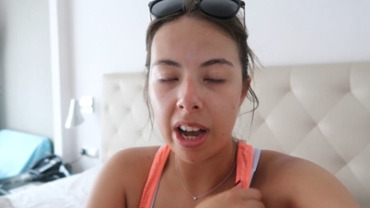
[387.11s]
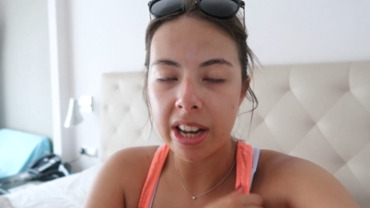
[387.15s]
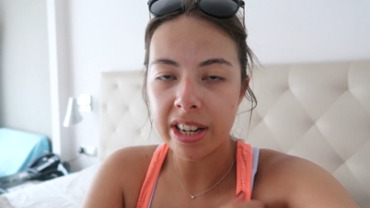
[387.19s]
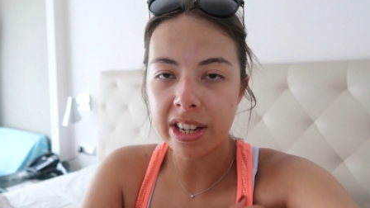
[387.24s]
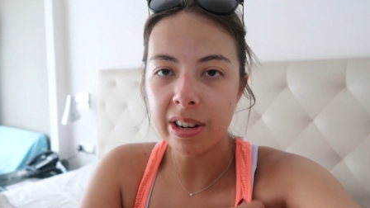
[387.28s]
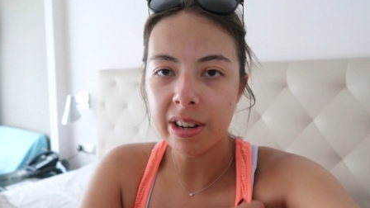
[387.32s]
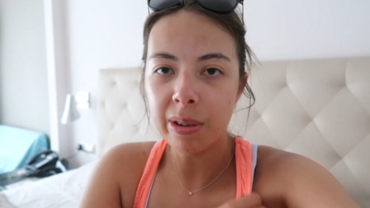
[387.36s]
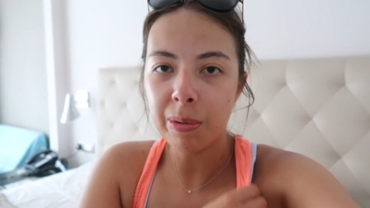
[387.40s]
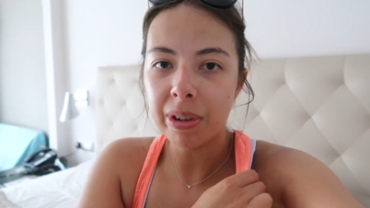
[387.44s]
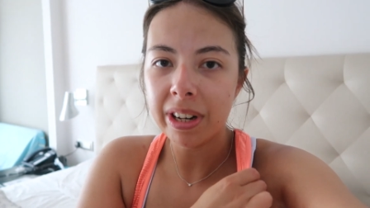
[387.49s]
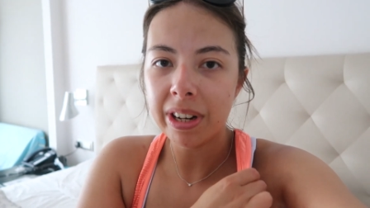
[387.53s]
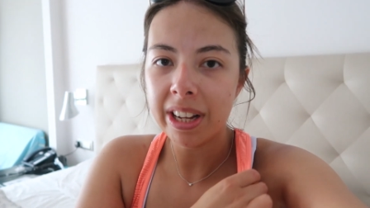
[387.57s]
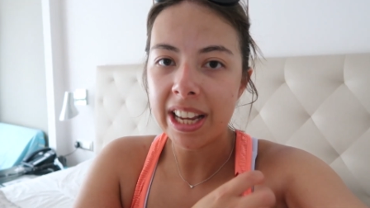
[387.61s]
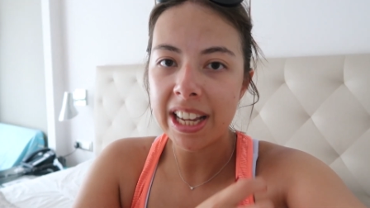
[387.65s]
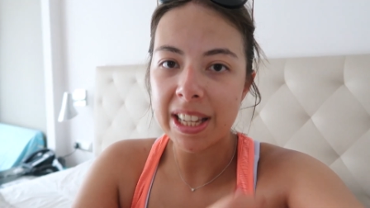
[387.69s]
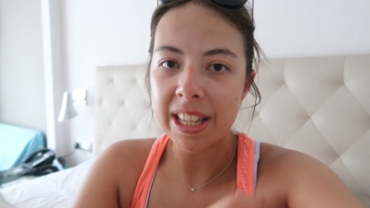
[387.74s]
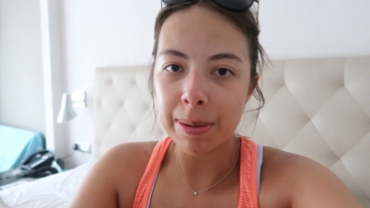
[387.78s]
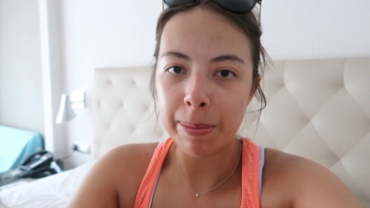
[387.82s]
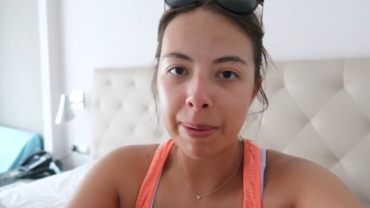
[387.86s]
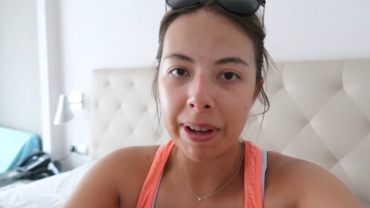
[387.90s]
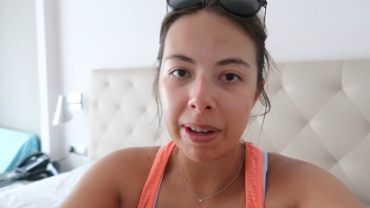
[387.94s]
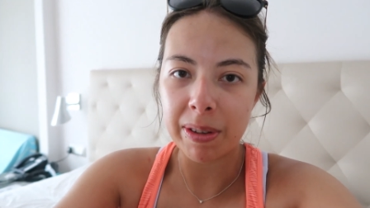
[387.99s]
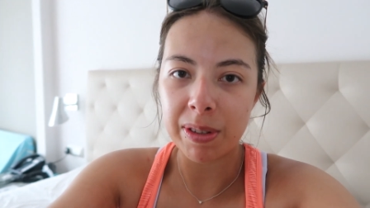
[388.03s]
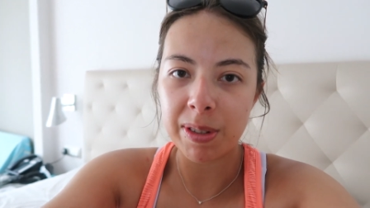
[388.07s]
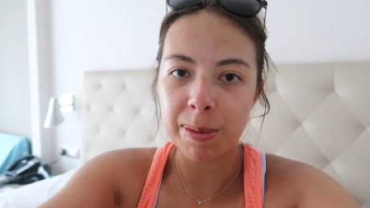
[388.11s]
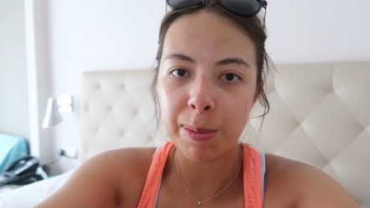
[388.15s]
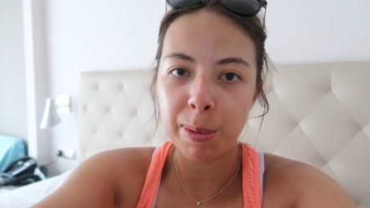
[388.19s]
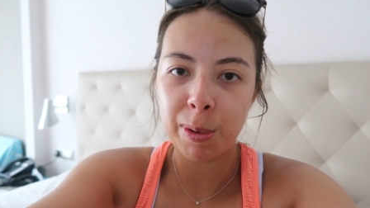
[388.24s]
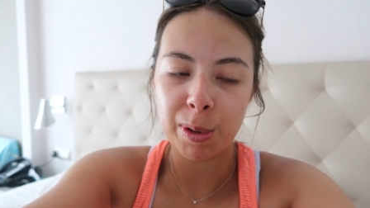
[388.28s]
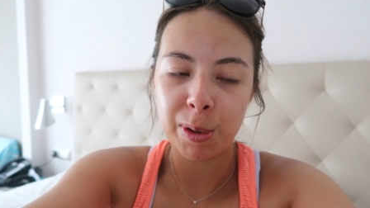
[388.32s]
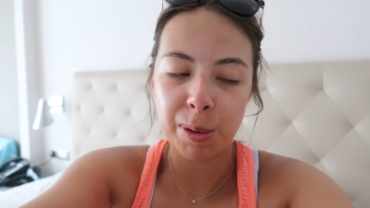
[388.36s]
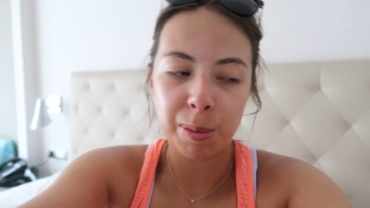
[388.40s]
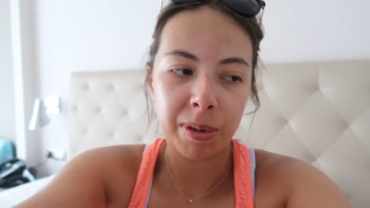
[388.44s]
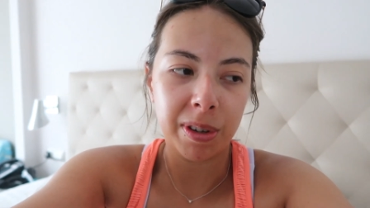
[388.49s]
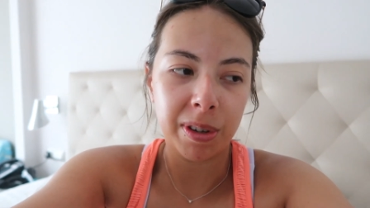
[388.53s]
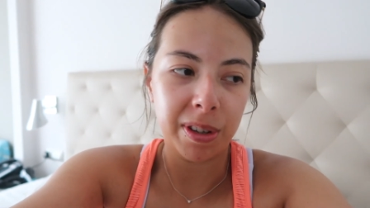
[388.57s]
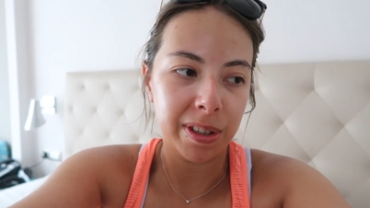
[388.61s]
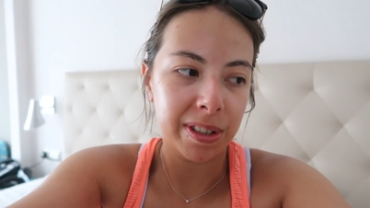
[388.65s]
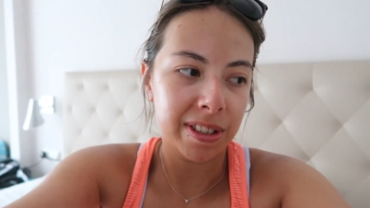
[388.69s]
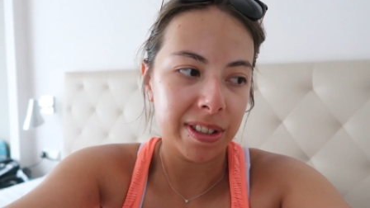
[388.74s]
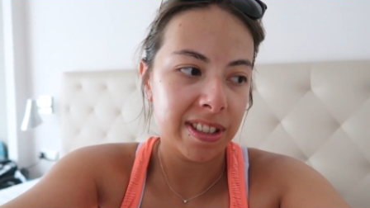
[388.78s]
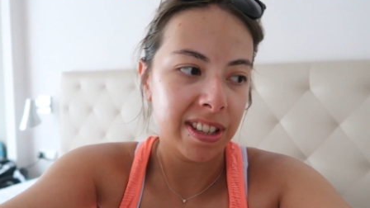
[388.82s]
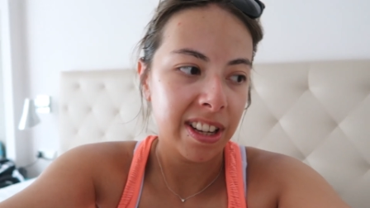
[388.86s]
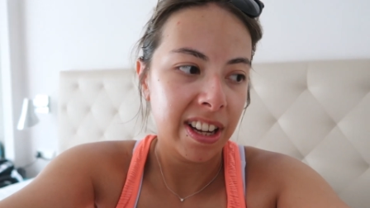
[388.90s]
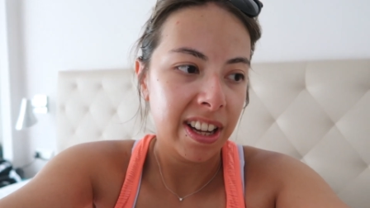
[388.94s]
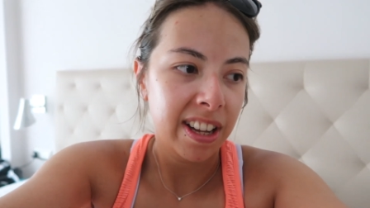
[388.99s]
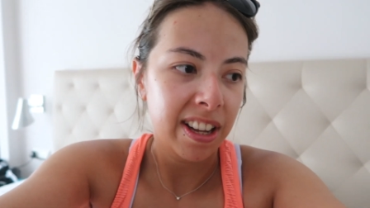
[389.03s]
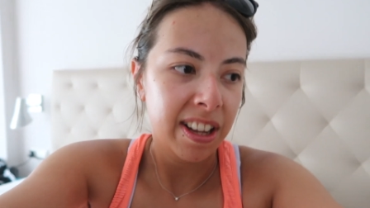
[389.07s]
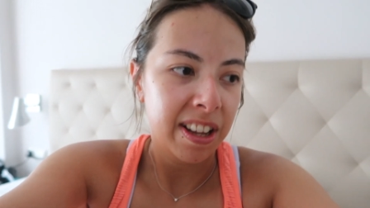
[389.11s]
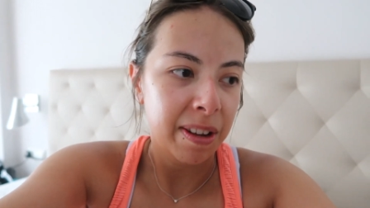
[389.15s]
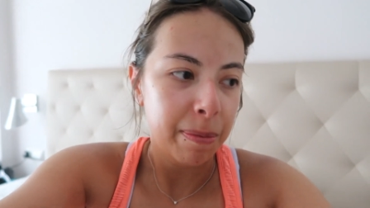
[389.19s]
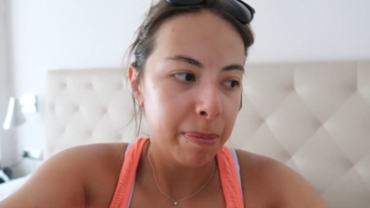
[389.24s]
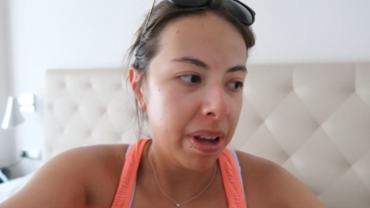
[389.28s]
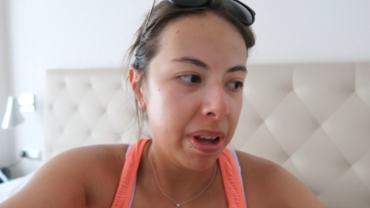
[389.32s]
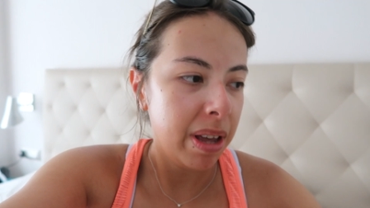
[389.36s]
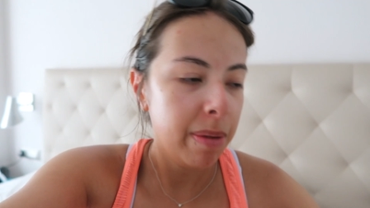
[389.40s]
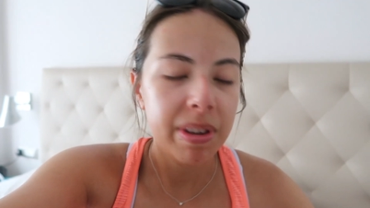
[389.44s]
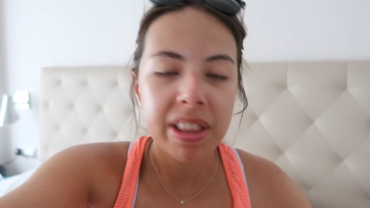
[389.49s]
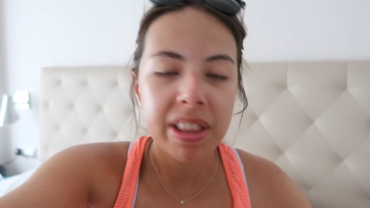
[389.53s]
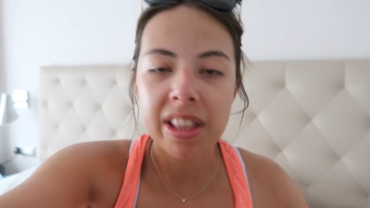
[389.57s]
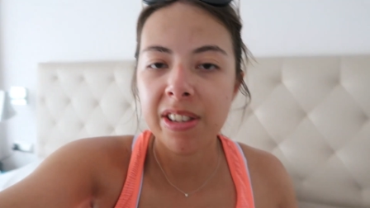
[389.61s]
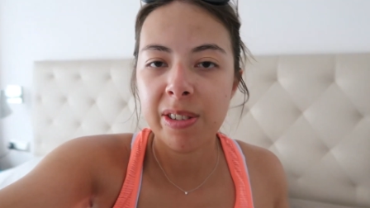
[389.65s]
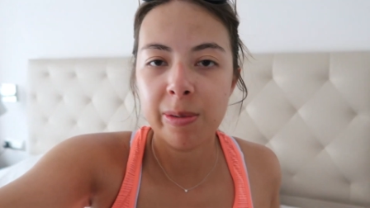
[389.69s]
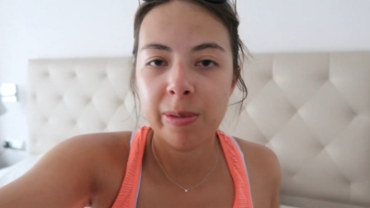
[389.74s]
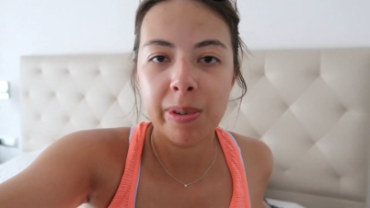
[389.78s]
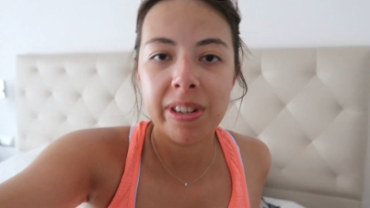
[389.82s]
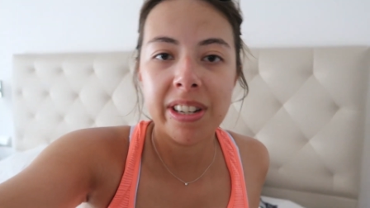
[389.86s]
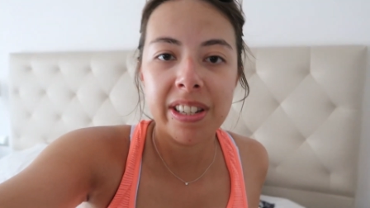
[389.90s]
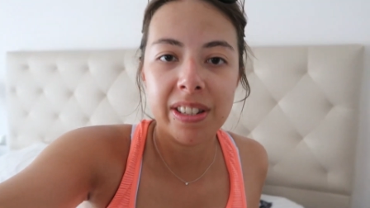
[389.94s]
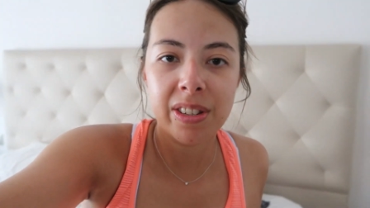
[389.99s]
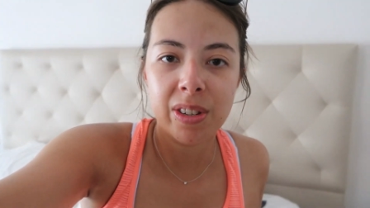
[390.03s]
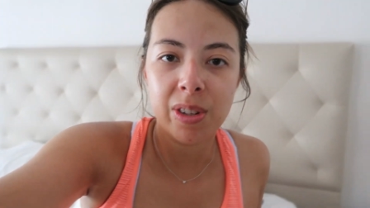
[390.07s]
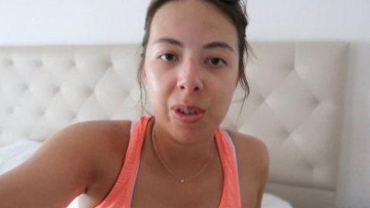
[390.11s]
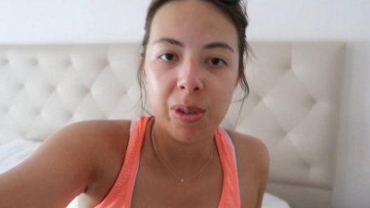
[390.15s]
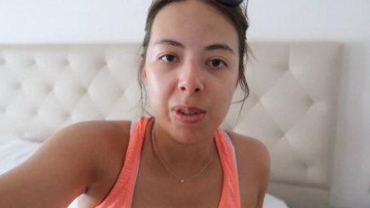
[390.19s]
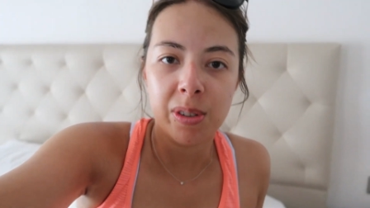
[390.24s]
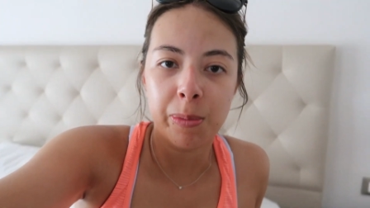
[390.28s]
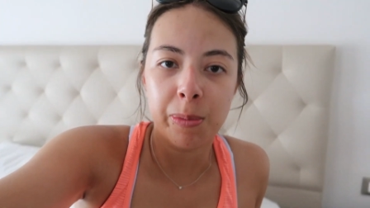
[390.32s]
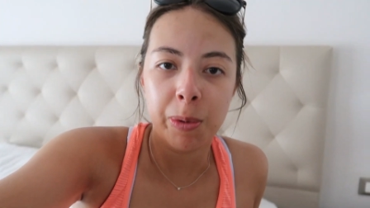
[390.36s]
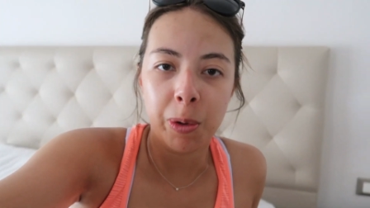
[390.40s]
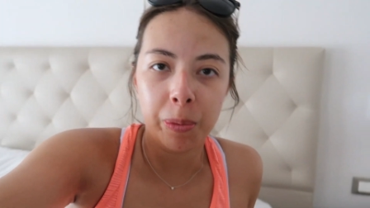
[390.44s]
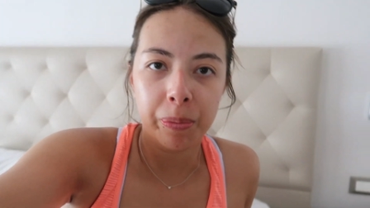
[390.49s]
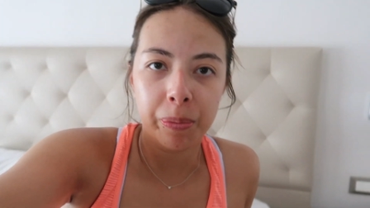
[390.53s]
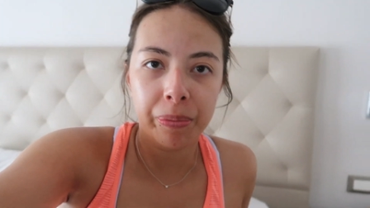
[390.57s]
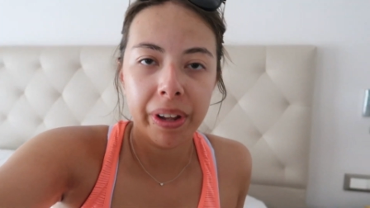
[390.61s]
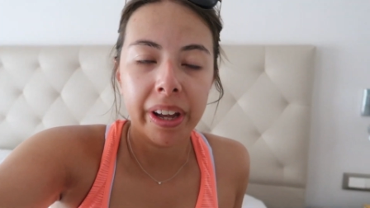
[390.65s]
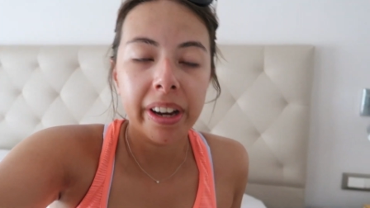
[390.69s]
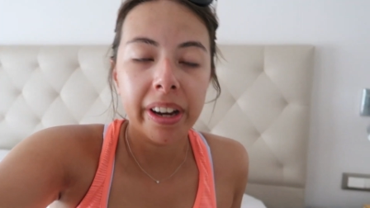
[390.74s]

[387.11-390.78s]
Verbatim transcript: I don't know what it is about sports bras Maybe this one is too small.